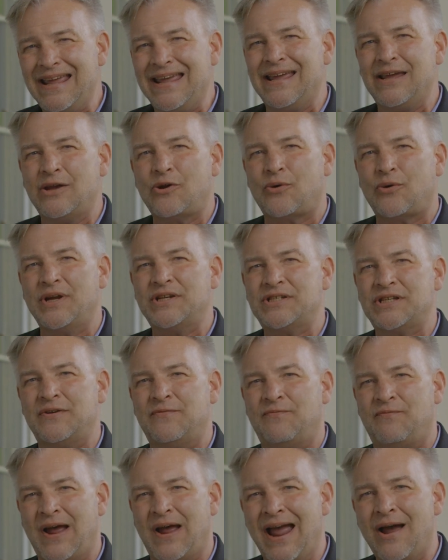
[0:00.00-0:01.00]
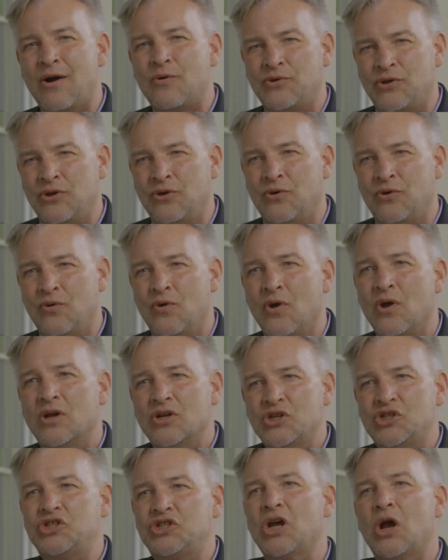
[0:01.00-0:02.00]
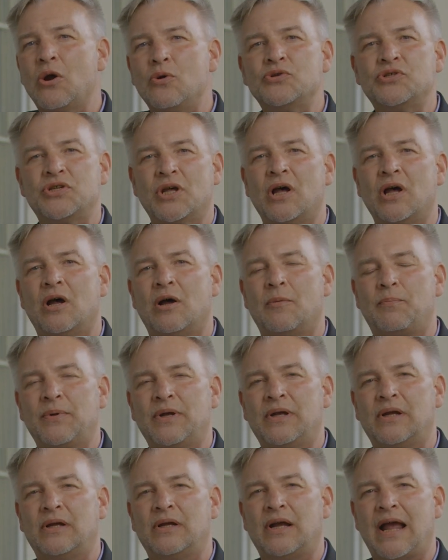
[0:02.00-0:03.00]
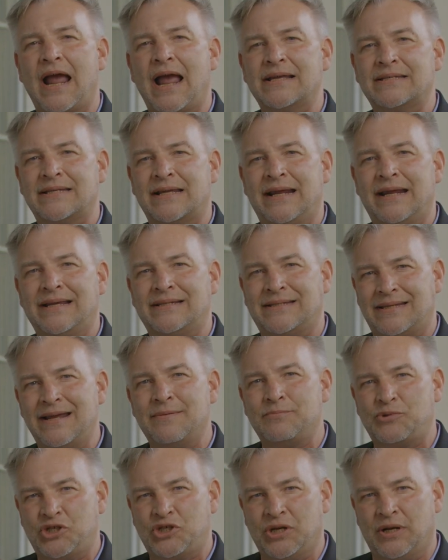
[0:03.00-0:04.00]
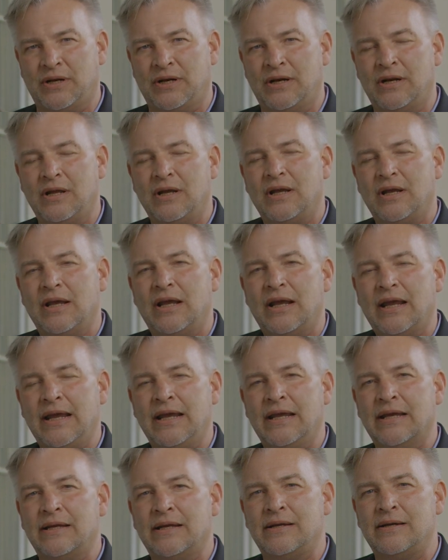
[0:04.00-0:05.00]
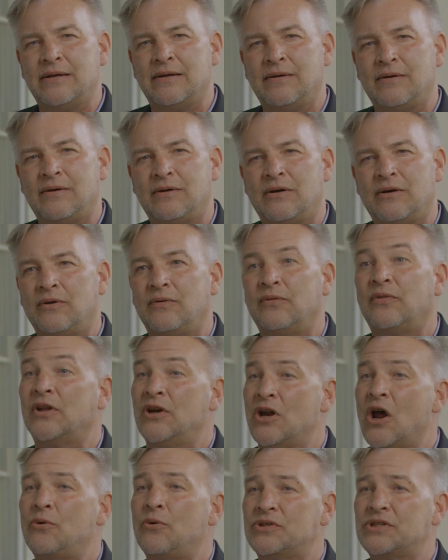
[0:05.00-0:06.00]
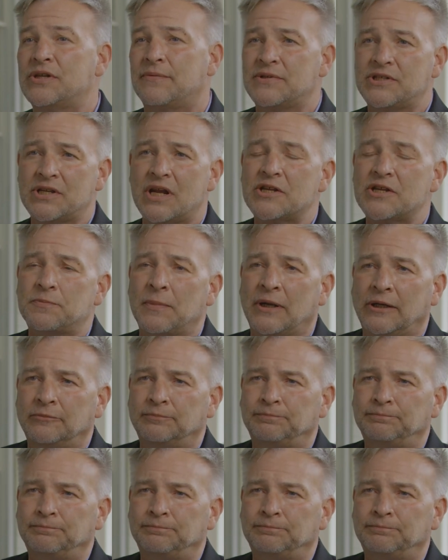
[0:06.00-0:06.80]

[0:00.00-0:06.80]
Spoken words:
increase in value shows up as an exemption in the notice of assessment.